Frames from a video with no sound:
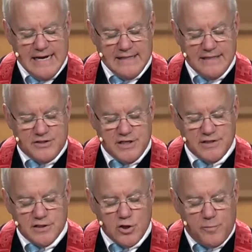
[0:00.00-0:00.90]
Then
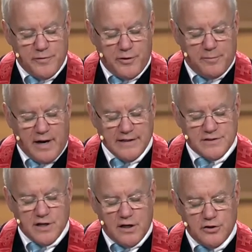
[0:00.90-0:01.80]
Jesus opened their minds
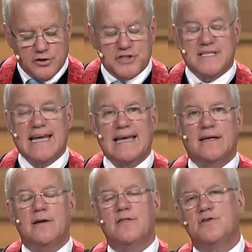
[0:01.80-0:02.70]
to
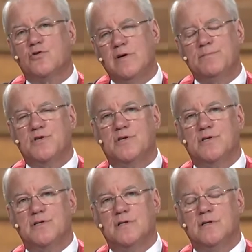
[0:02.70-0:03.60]
understand the
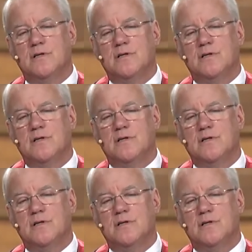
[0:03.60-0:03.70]
Scriptures.